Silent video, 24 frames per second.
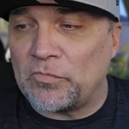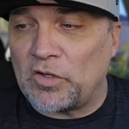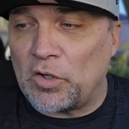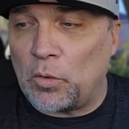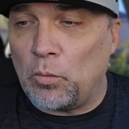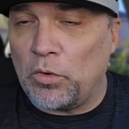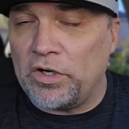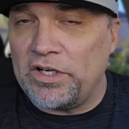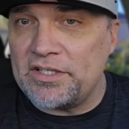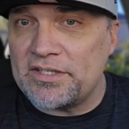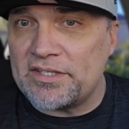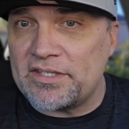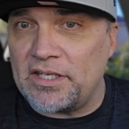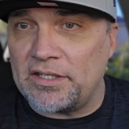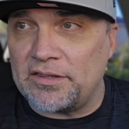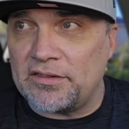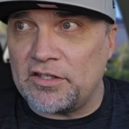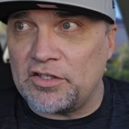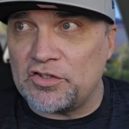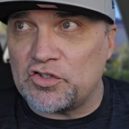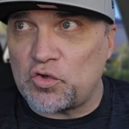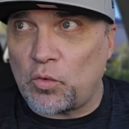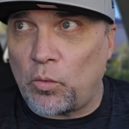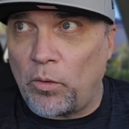what is it,
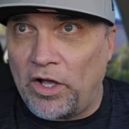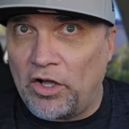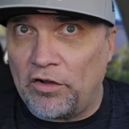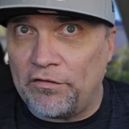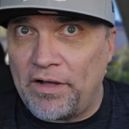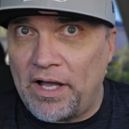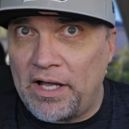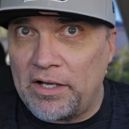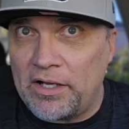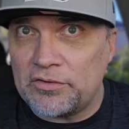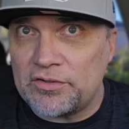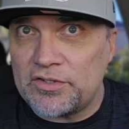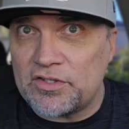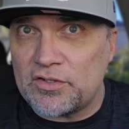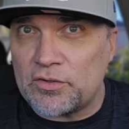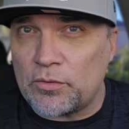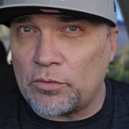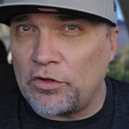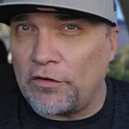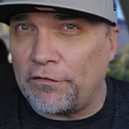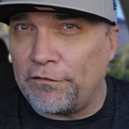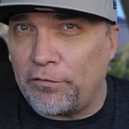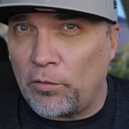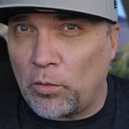the 12 ounce or
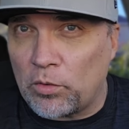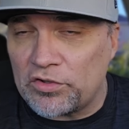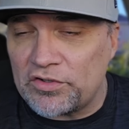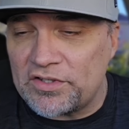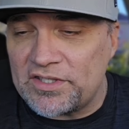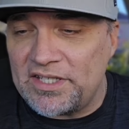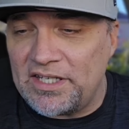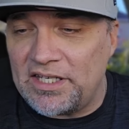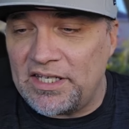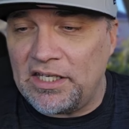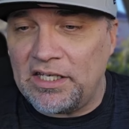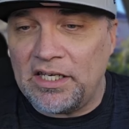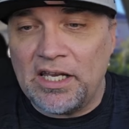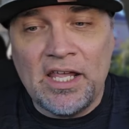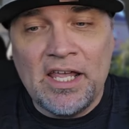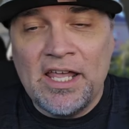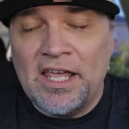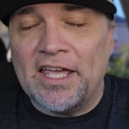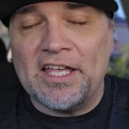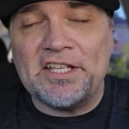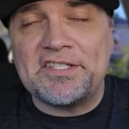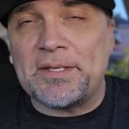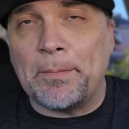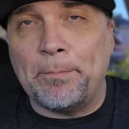the 14?
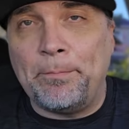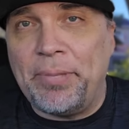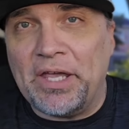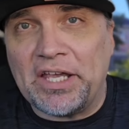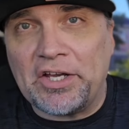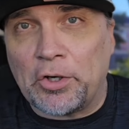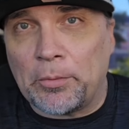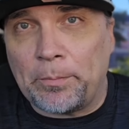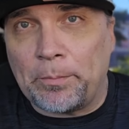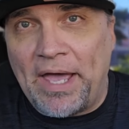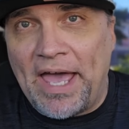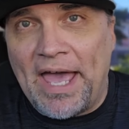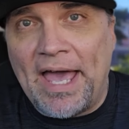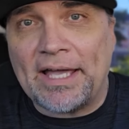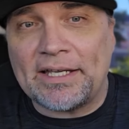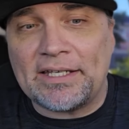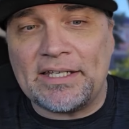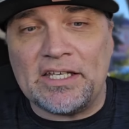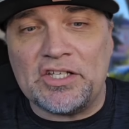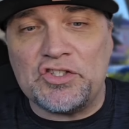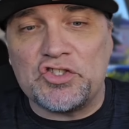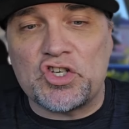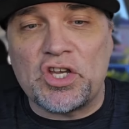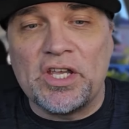It's a bigger
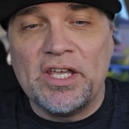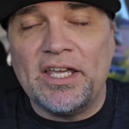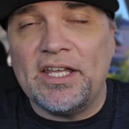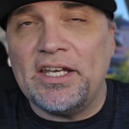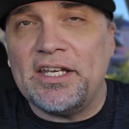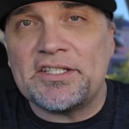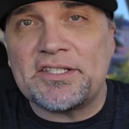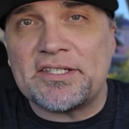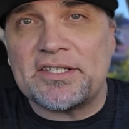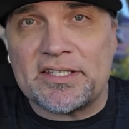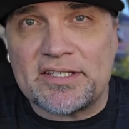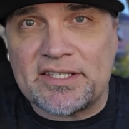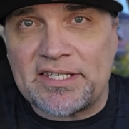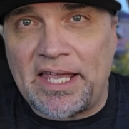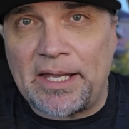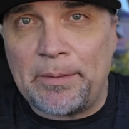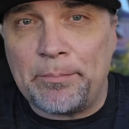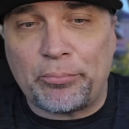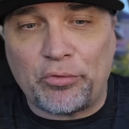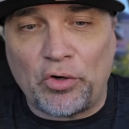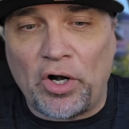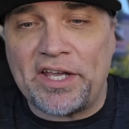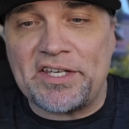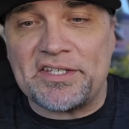package and it's the same
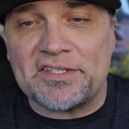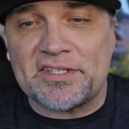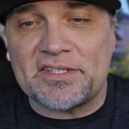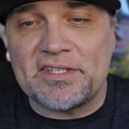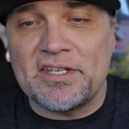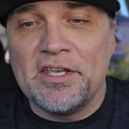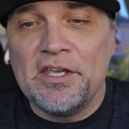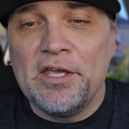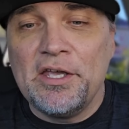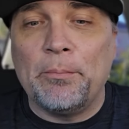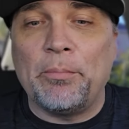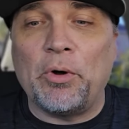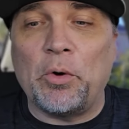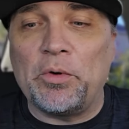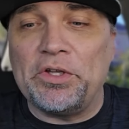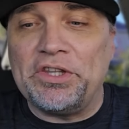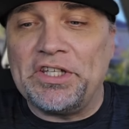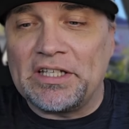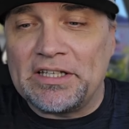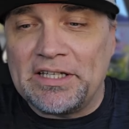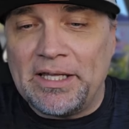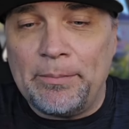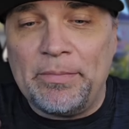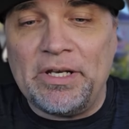price. But when
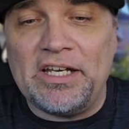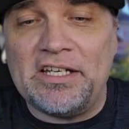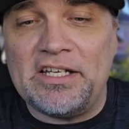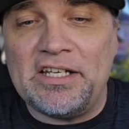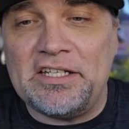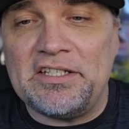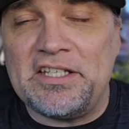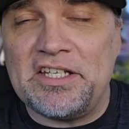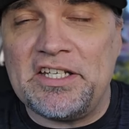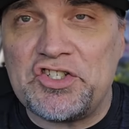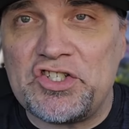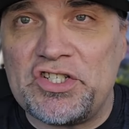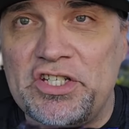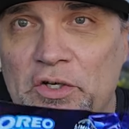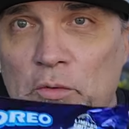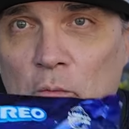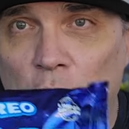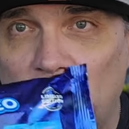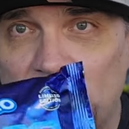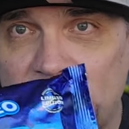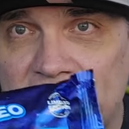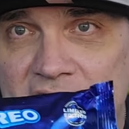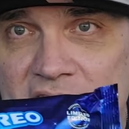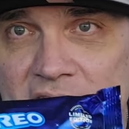the limited edition
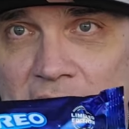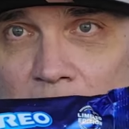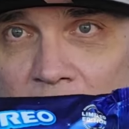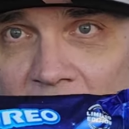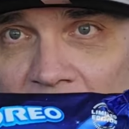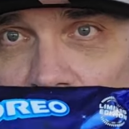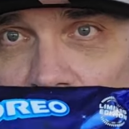ones come